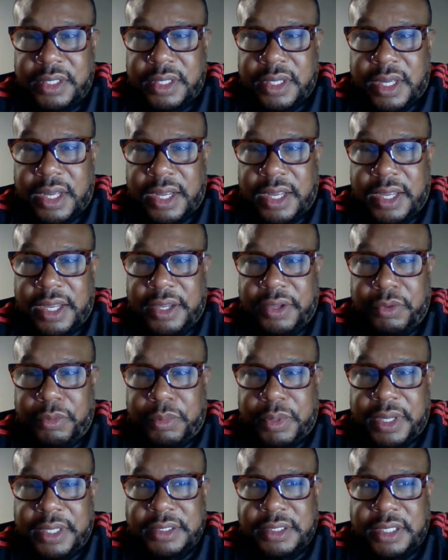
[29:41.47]
I hear you.
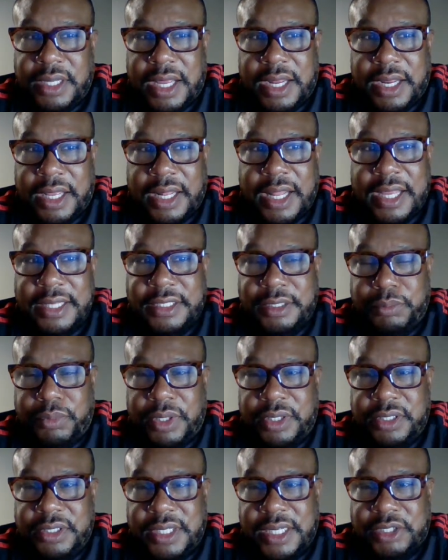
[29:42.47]
But it's a lot of classy
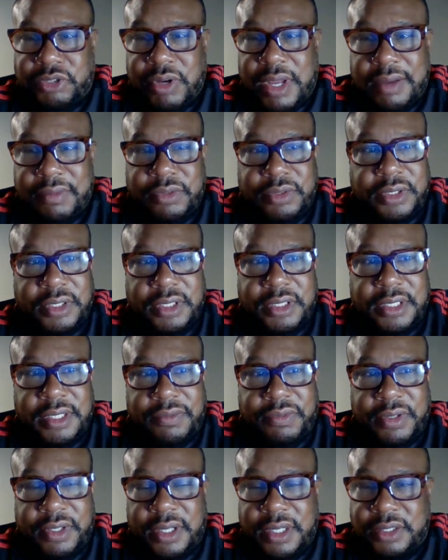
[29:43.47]
brothers that travel to these
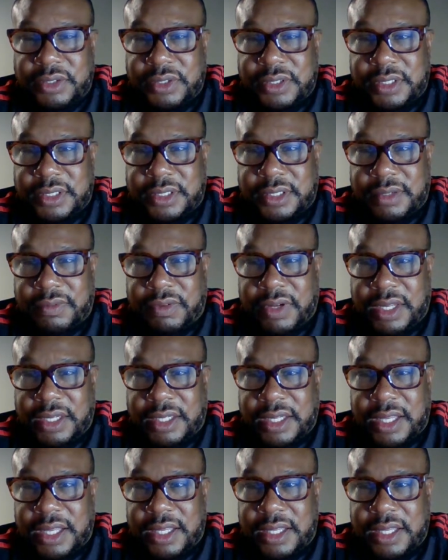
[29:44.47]
different countries and stuff like
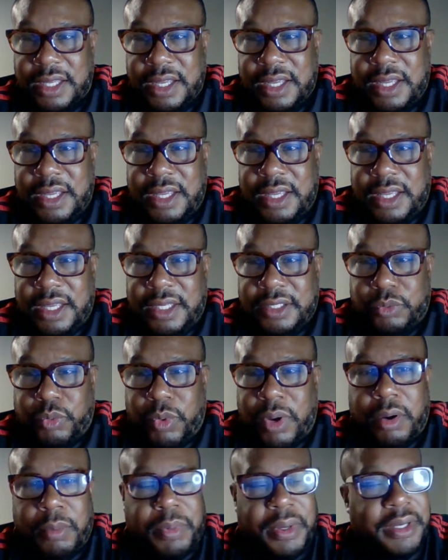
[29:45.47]
that as
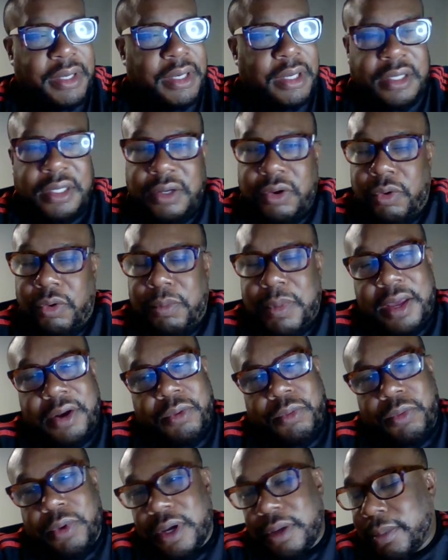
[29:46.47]
well. But no matter
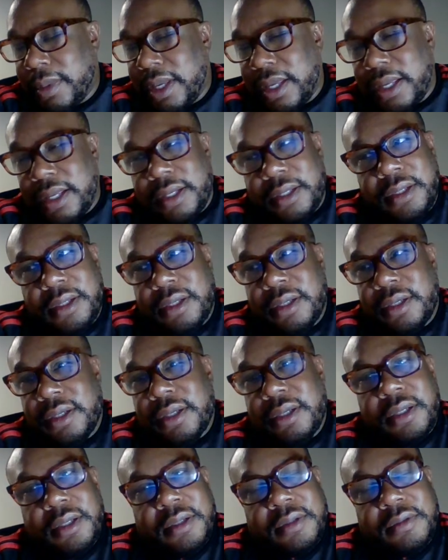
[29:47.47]
what, man,
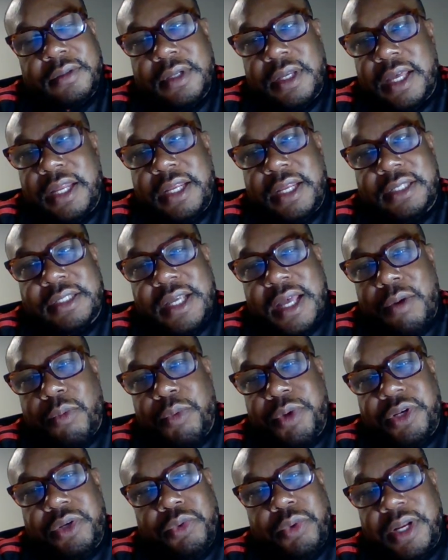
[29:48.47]
anytime
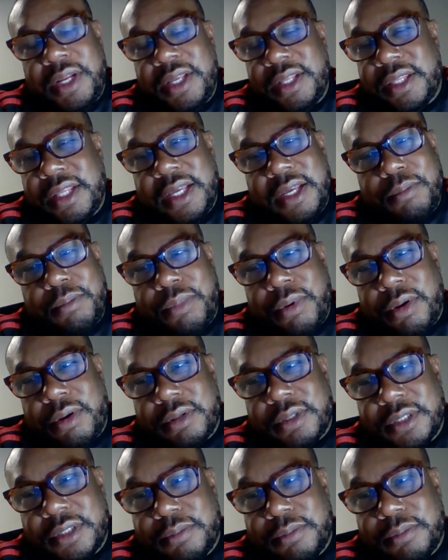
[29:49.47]
we do anything in box as